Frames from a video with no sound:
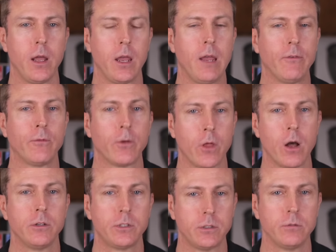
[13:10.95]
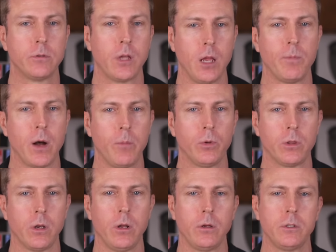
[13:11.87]
even for those who keep up with
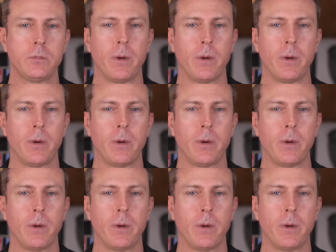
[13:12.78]
the news,